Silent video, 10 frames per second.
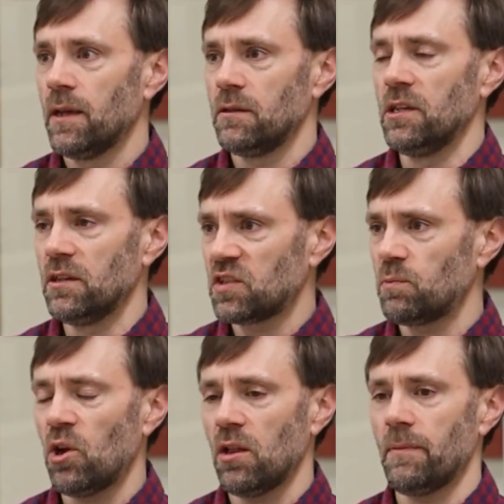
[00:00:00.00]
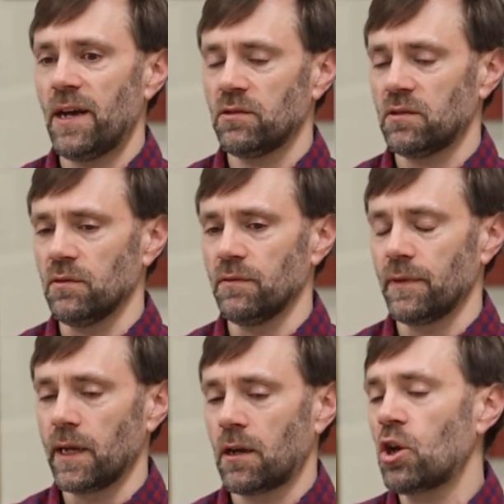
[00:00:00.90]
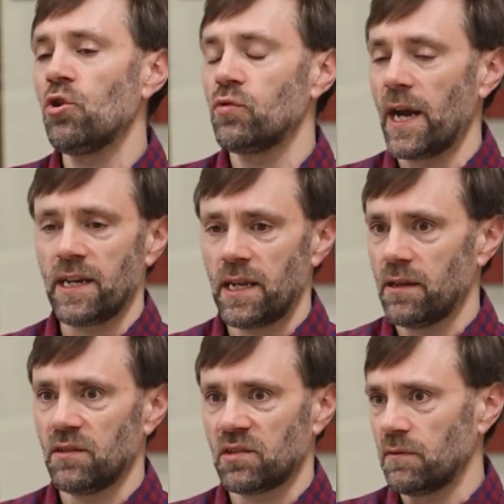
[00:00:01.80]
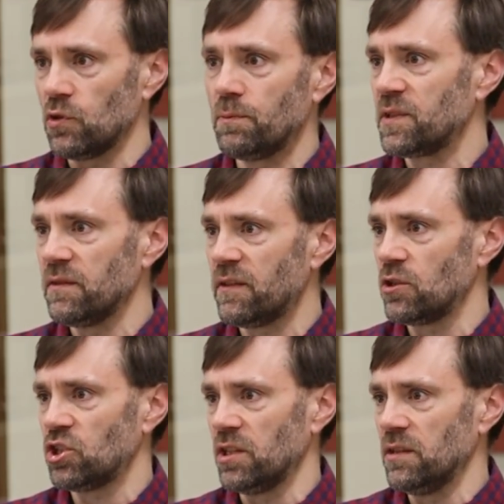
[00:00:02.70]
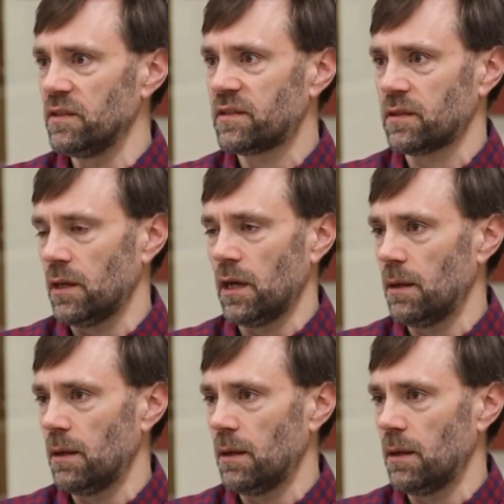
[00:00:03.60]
You need a small amount of like code ideas of loops and functions,